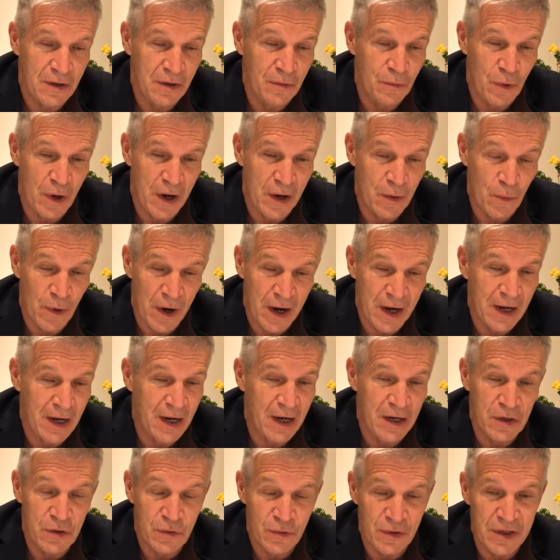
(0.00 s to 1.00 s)
way, way,
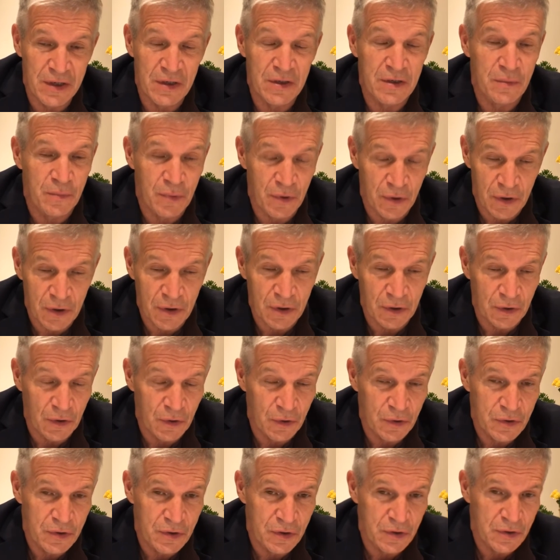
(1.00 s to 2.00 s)
I treat
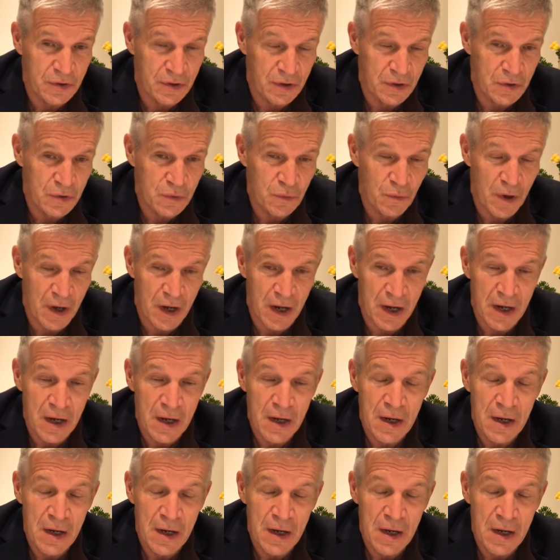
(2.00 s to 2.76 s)
tuberculosis this way.